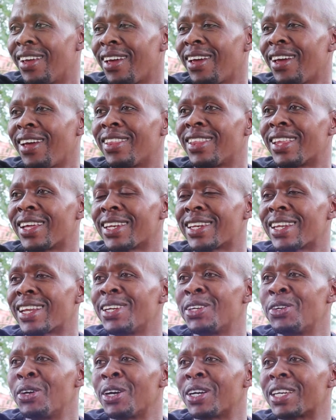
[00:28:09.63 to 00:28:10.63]
And that
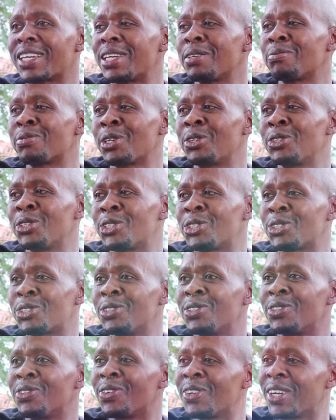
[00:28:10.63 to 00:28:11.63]
radio keeps on
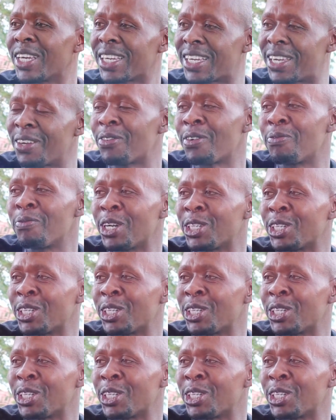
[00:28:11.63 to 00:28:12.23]
giving me